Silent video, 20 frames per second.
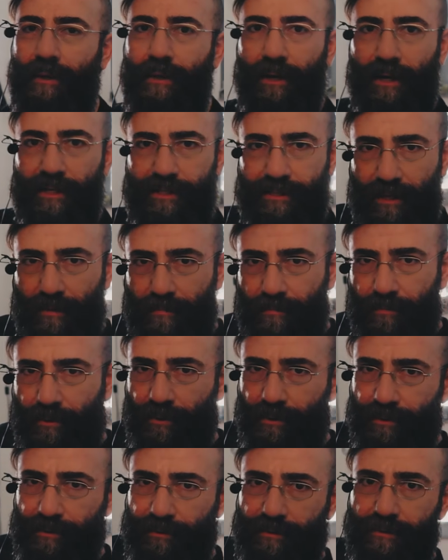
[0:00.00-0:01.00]
At some
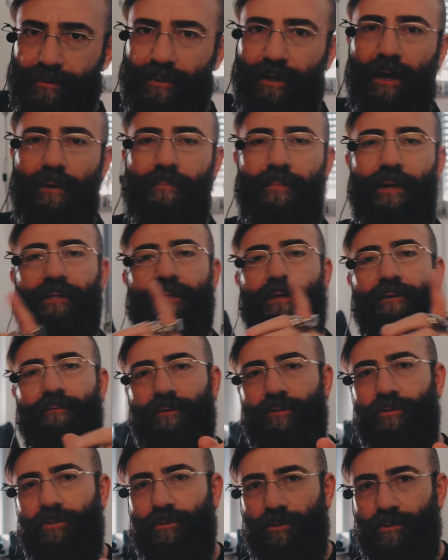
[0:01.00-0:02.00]
point, I might
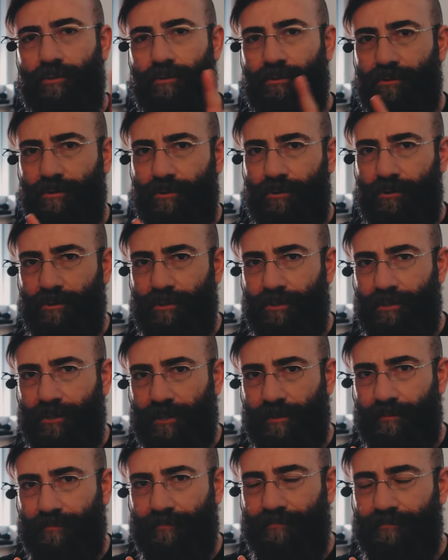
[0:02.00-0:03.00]
even show you Studio
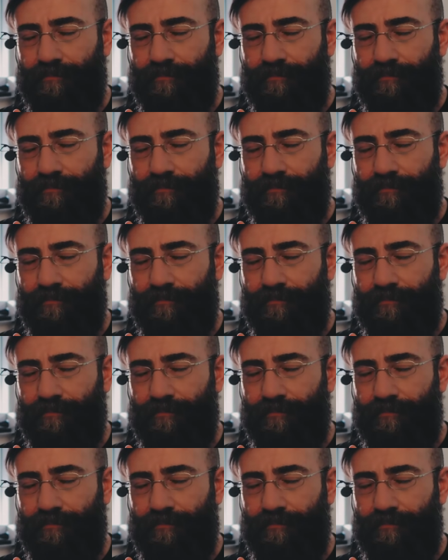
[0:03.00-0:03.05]
C.